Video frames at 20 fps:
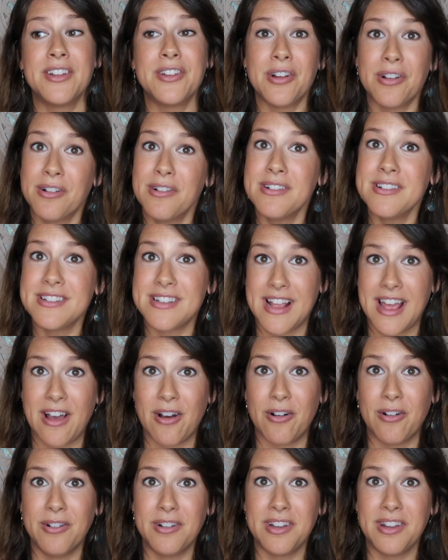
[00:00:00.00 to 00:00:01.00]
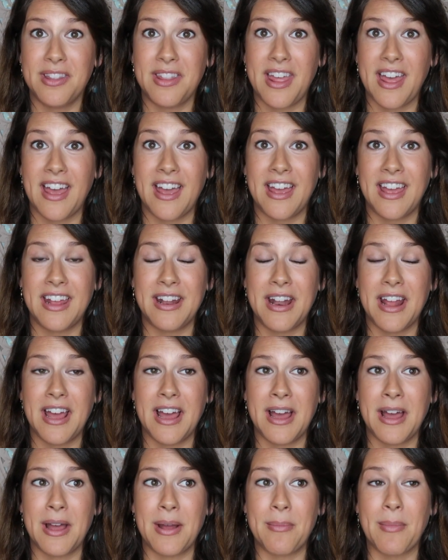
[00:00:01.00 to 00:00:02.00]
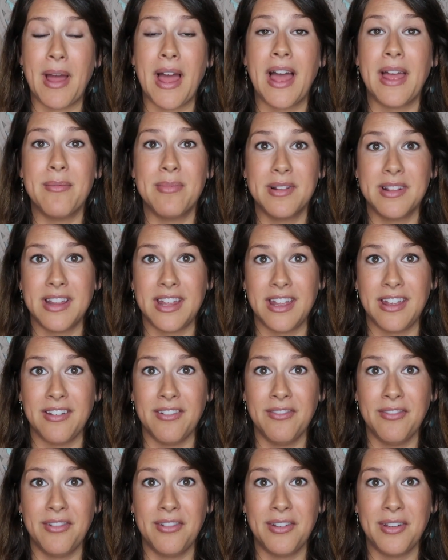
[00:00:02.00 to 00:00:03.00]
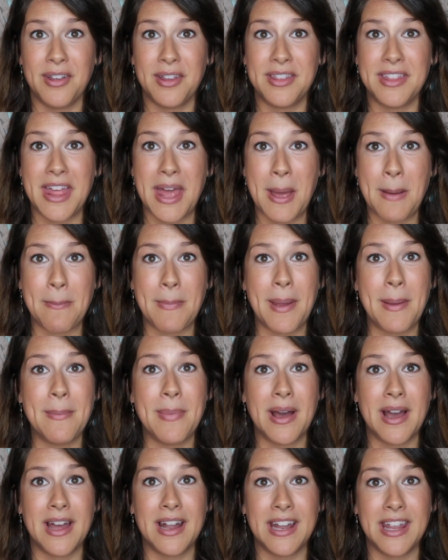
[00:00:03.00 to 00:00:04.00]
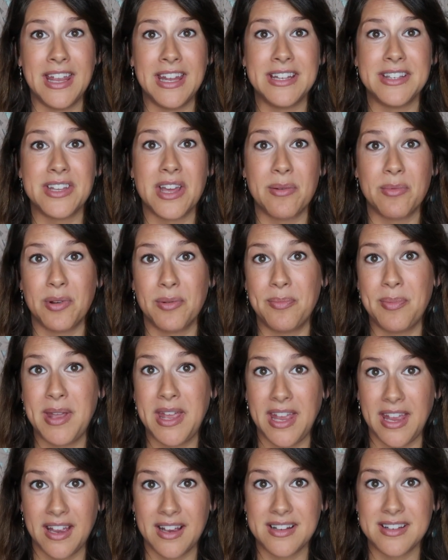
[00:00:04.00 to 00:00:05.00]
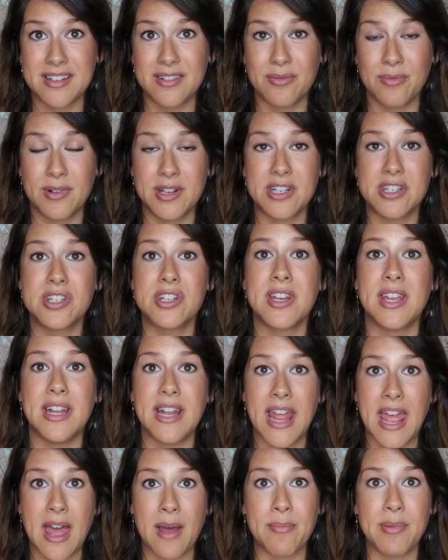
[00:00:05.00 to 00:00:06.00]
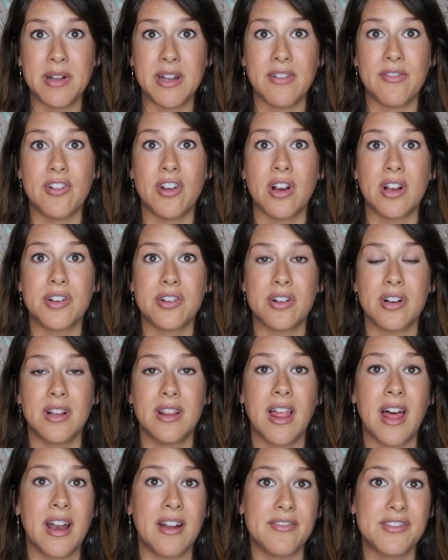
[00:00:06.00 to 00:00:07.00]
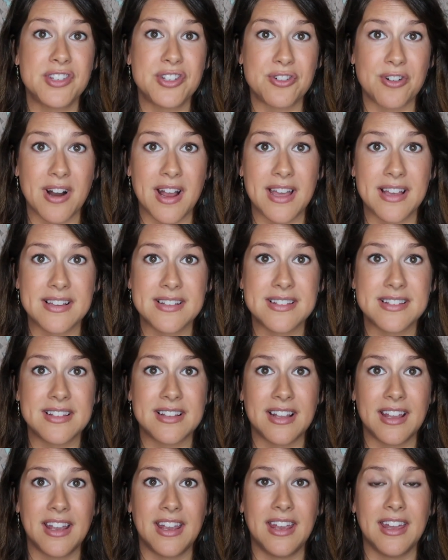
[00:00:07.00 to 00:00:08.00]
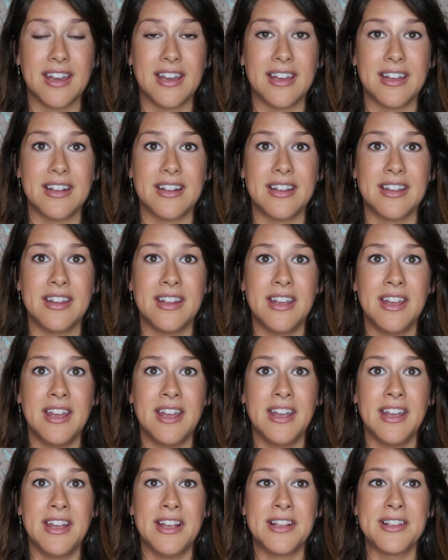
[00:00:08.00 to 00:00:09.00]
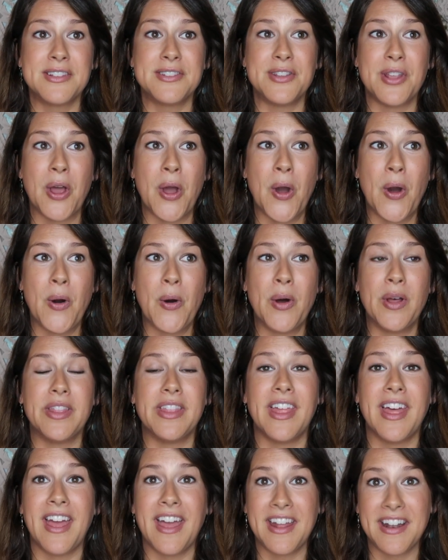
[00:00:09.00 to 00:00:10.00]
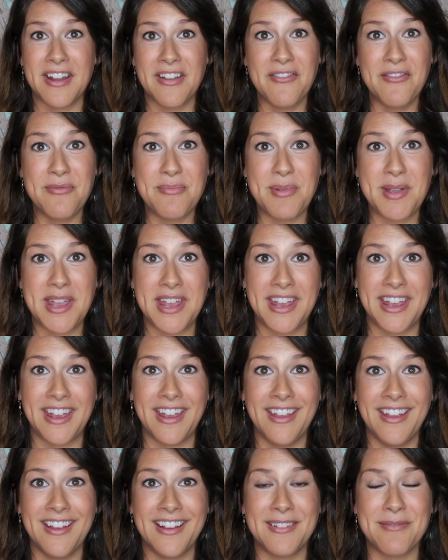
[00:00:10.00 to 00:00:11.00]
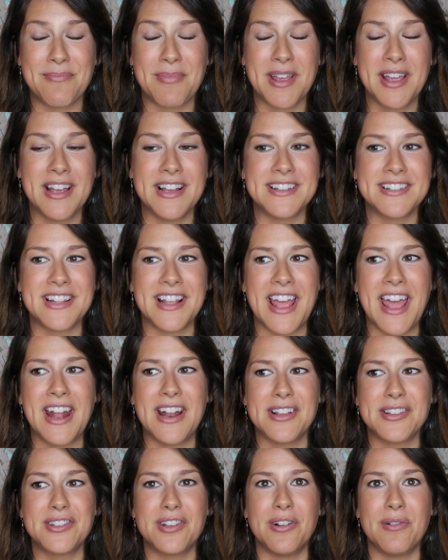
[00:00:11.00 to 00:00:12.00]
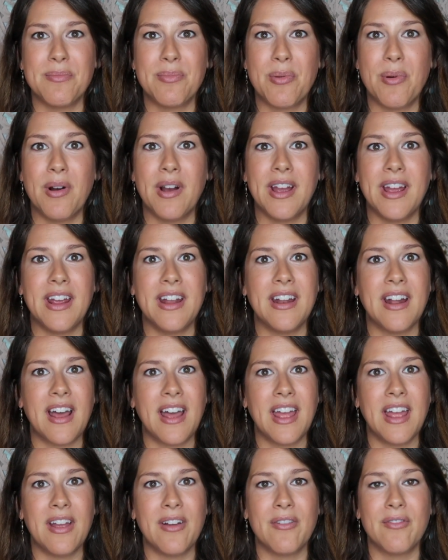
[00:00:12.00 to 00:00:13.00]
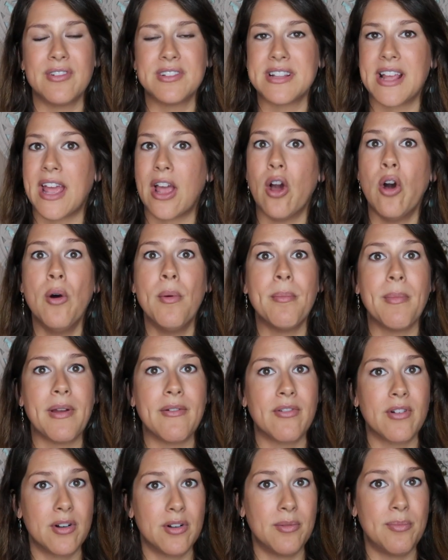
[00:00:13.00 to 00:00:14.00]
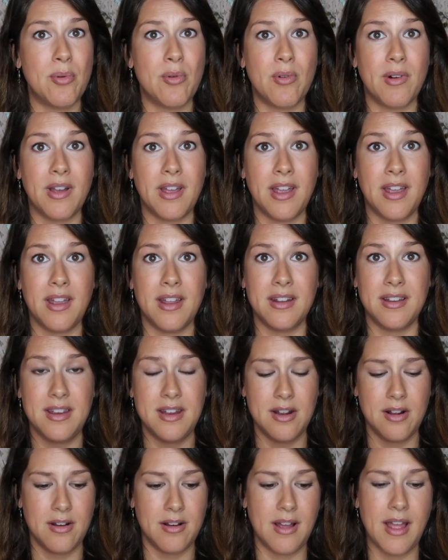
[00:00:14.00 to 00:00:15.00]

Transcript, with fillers: turns out that um, I believe that my body double peaked which can happen if you're under a lot of stress and so the NFP because at a certain point I was like oh my fertile point you know